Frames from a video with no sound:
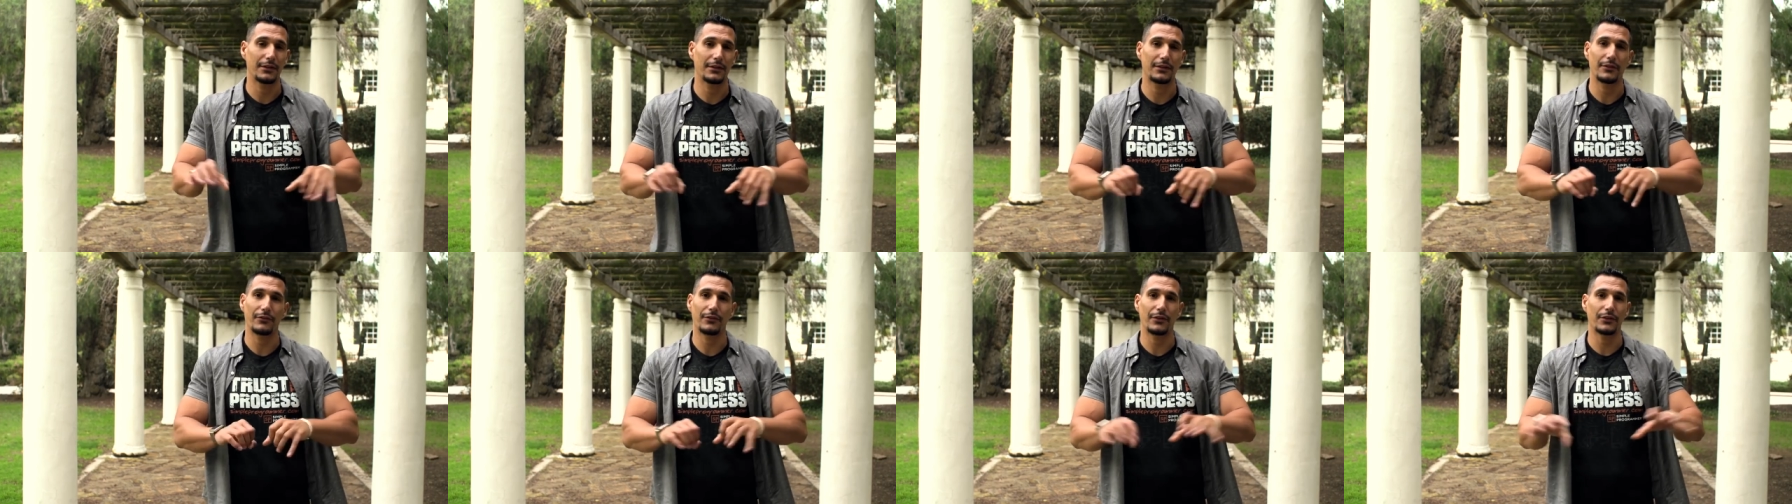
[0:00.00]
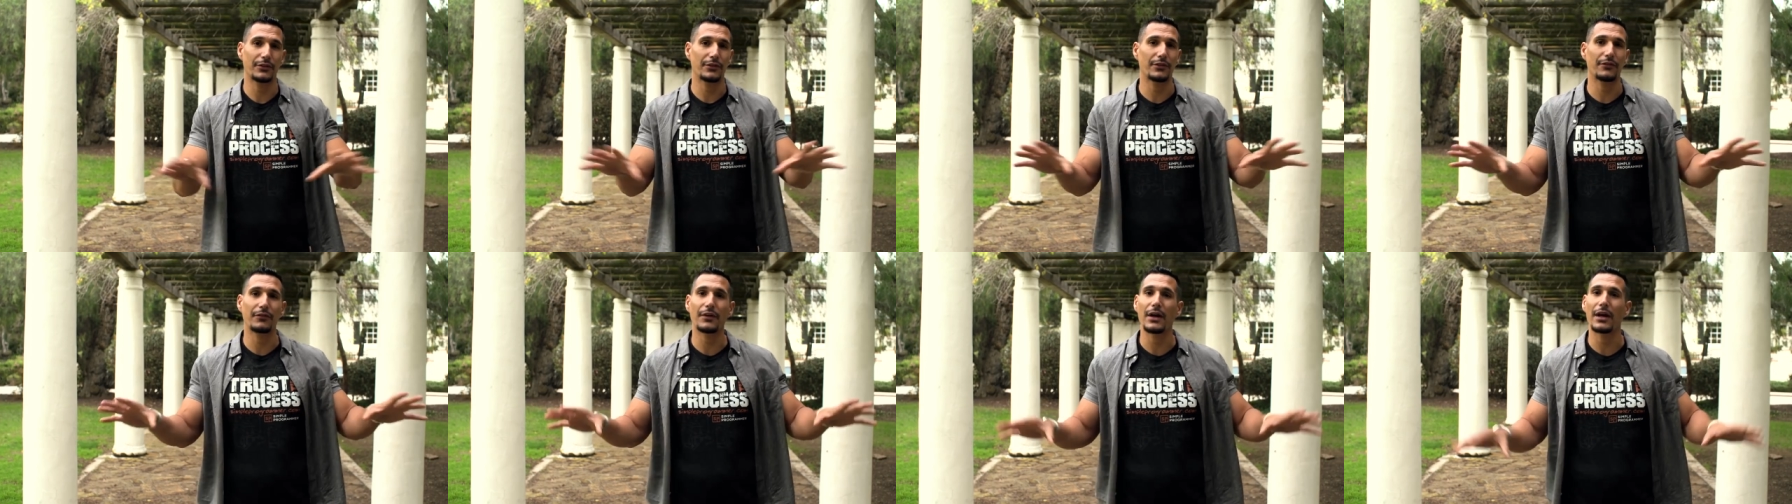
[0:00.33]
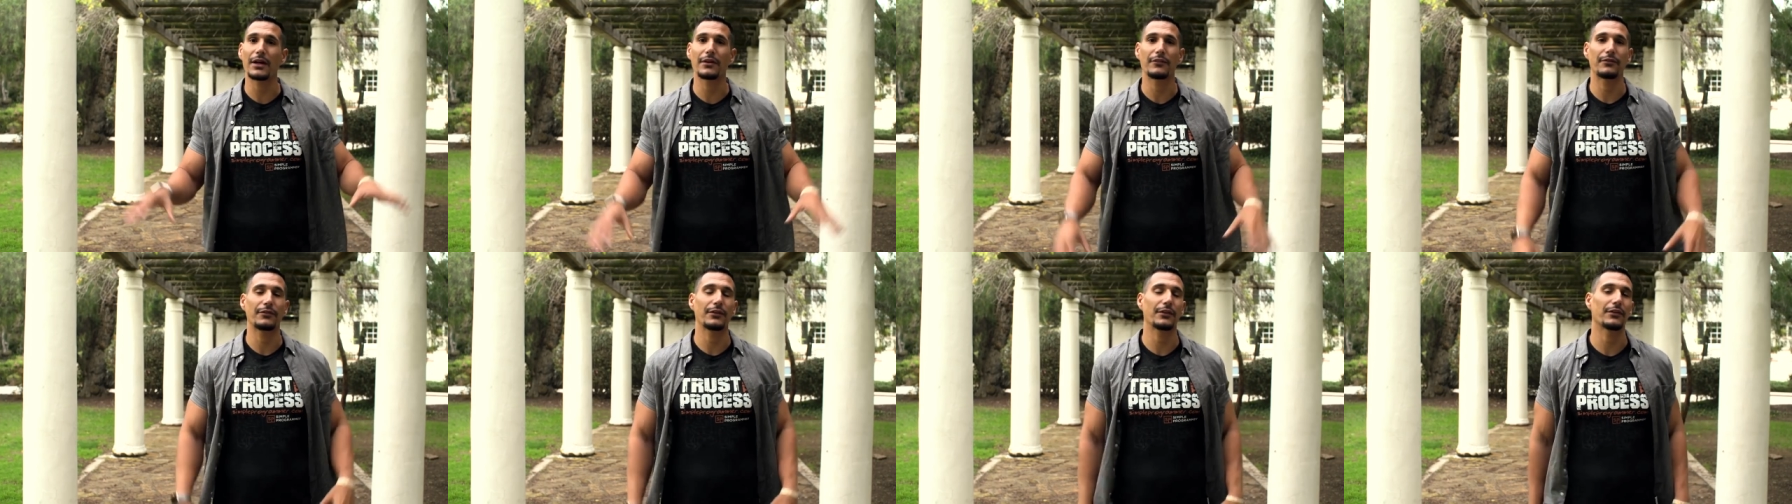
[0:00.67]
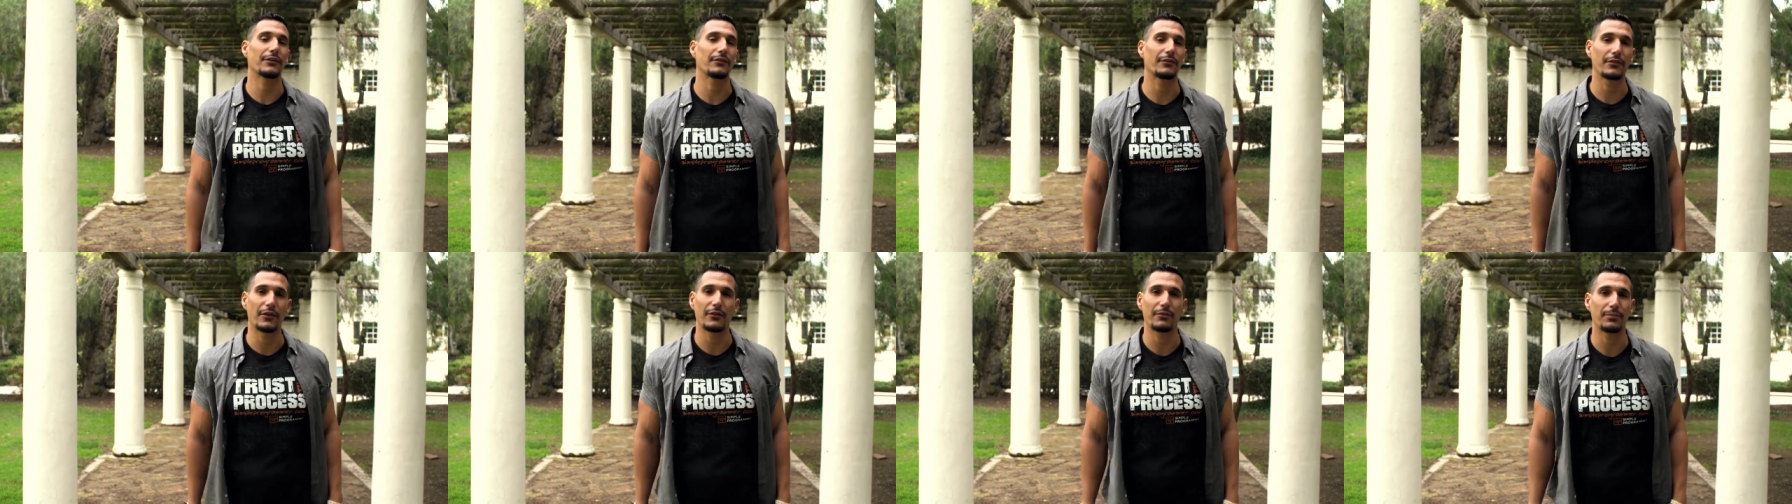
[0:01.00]
diversified
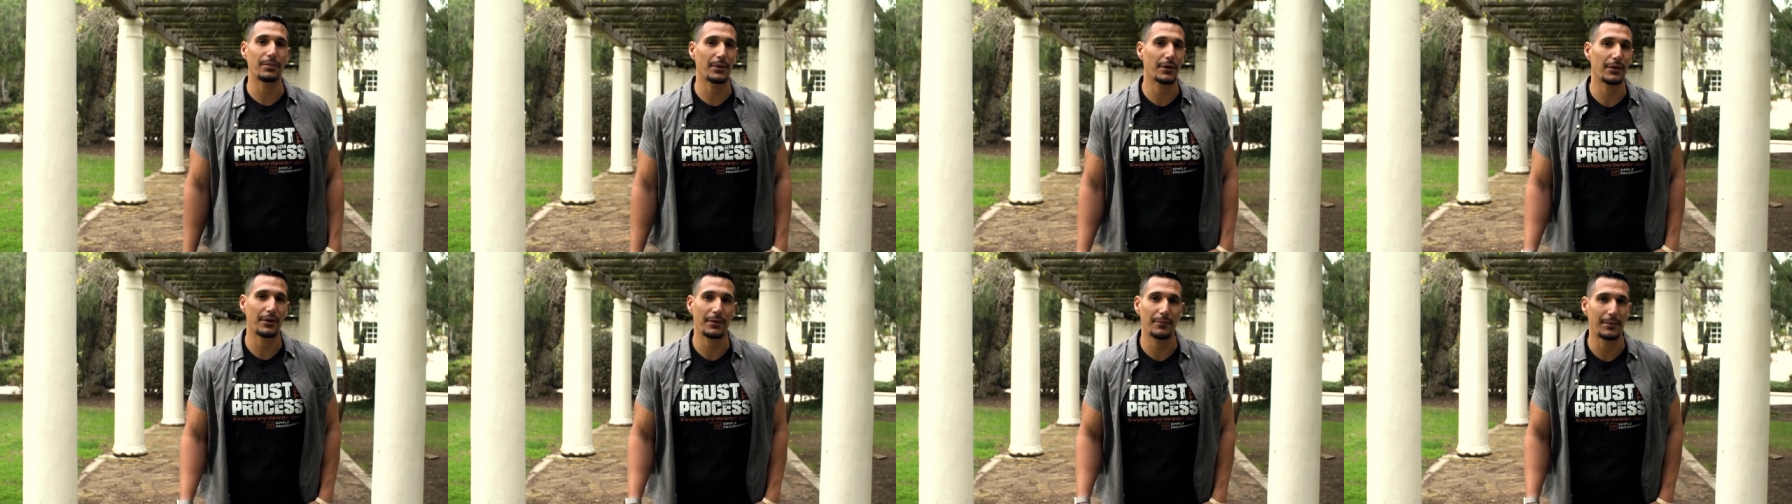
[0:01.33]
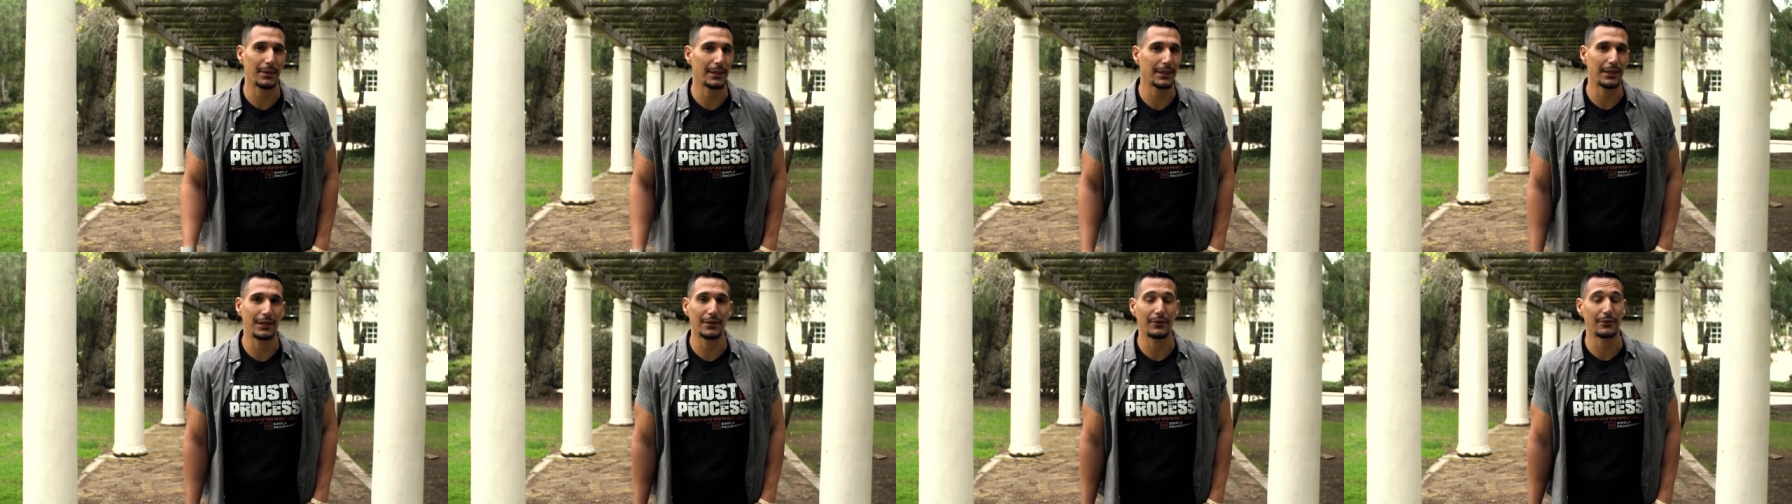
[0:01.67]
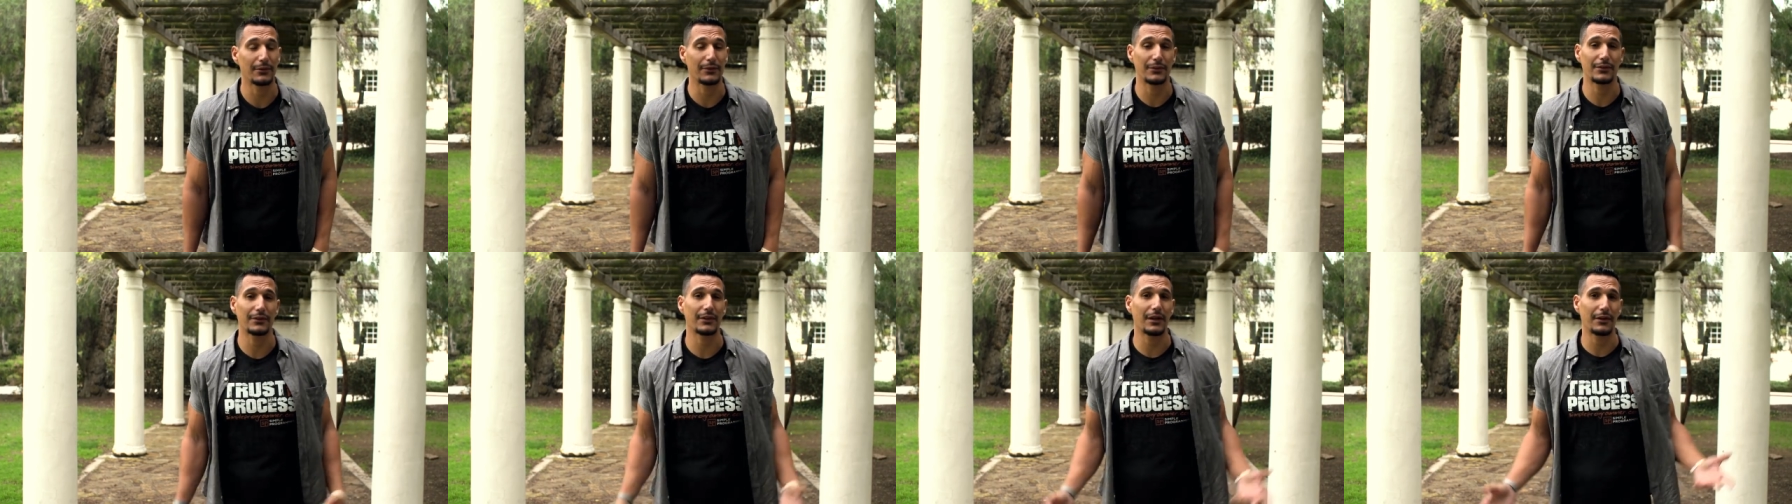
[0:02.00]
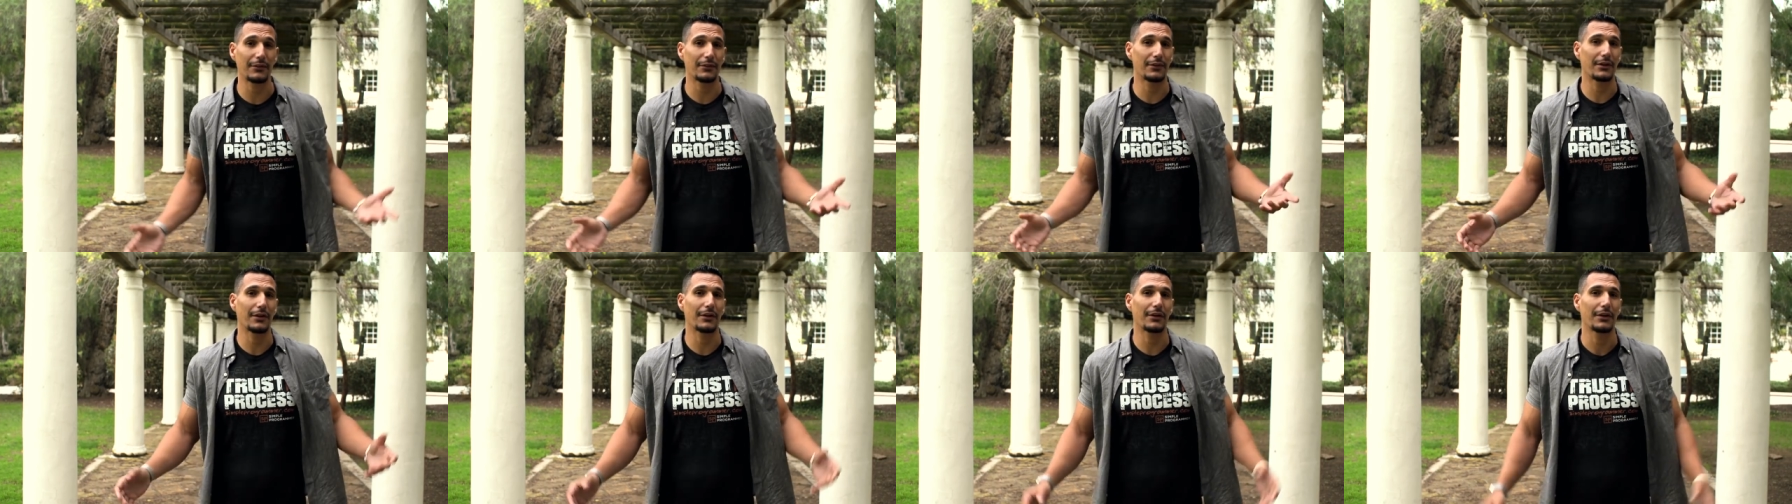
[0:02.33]
field of programming languages
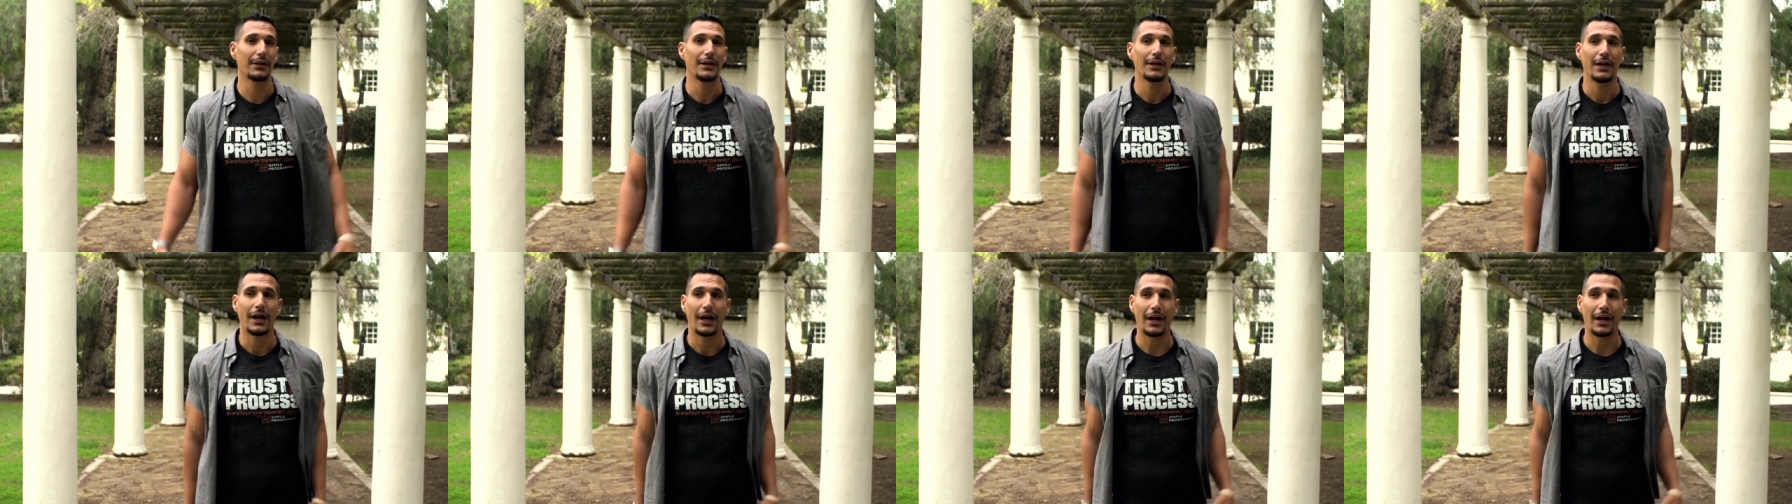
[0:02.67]
out there.